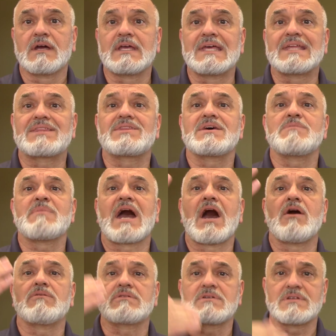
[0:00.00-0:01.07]
Get them
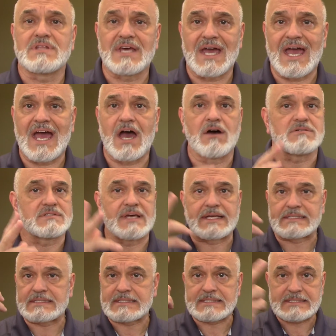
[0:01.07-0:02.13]
out to the house.
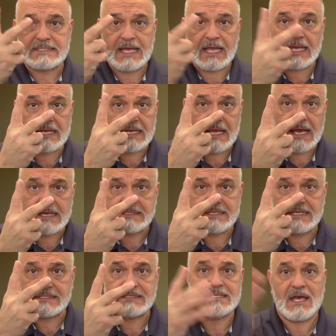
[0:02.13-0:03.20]
That's the second
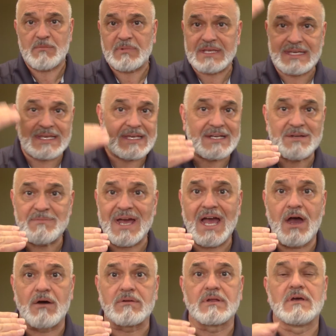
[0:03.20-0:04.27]
Kaizen step. Get them
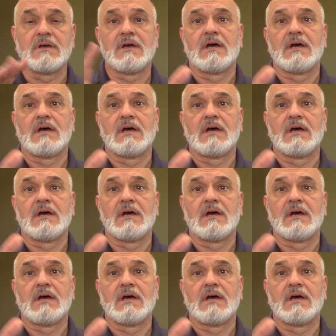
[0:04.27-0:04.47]
out.